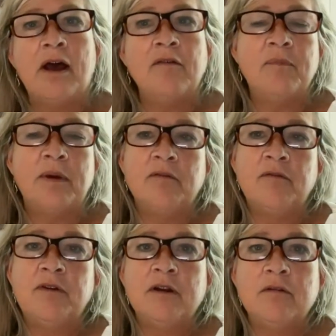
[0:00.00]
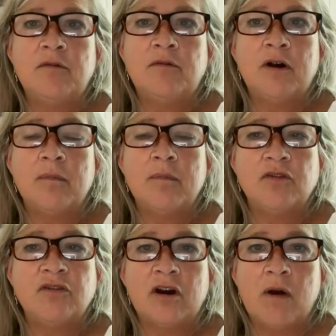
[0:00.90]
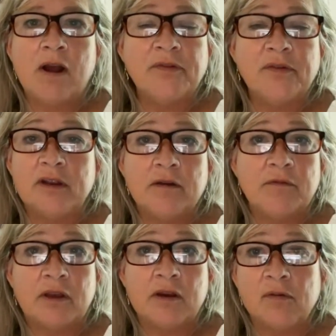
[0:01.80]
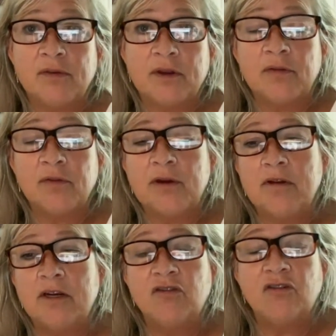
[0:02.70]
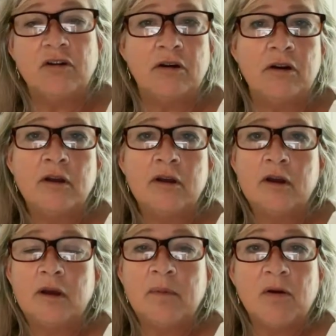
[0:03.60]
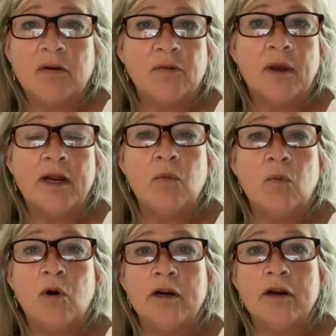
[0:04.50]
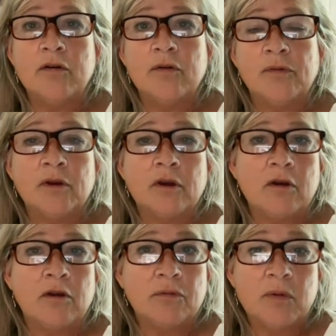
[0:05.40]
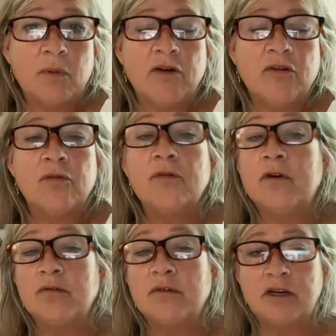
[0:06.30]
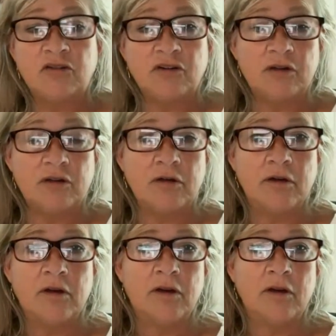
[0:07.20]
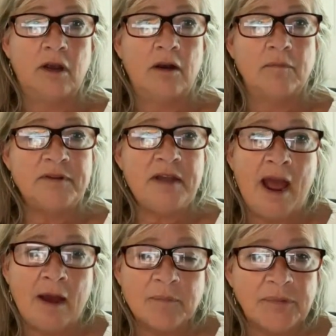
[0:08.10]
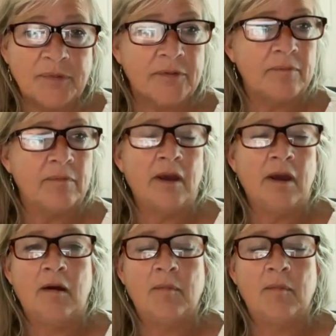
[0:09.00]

I've benefited from the generosity of the Gary Sinise Foundation, America's Mighty Warriors, Three Rangers Foundation. TAPS